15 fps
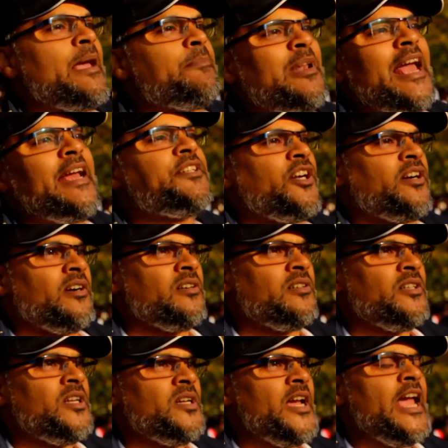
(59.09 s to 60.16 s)
came later.
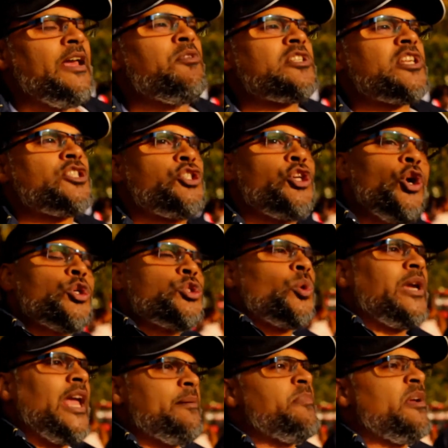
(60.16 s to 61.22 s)
It was the
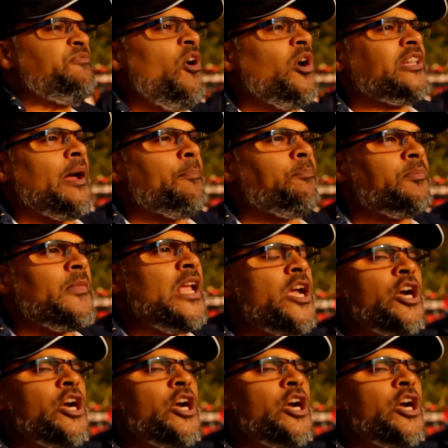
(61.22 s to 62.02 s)
Jews who came before them.